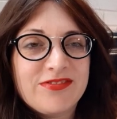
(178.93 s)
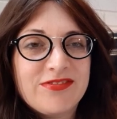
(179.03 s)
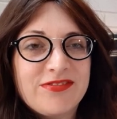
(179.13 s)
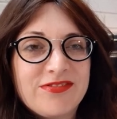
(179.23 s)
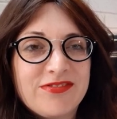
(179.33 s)

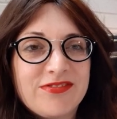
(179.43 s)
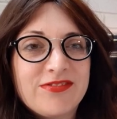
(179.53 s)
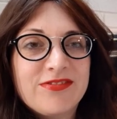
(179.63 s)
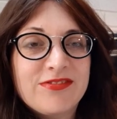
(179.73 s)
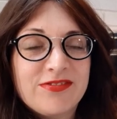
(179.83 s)

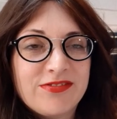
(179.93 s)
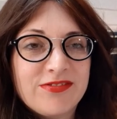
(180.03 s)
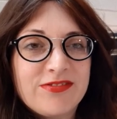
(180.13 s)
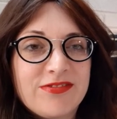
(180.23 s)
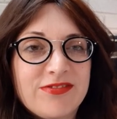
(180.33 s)

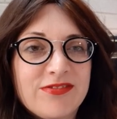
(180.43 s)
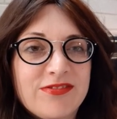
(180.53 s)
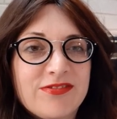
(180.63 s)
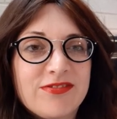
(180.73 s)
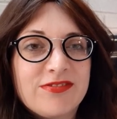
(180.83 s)

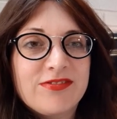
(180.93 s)
(silent)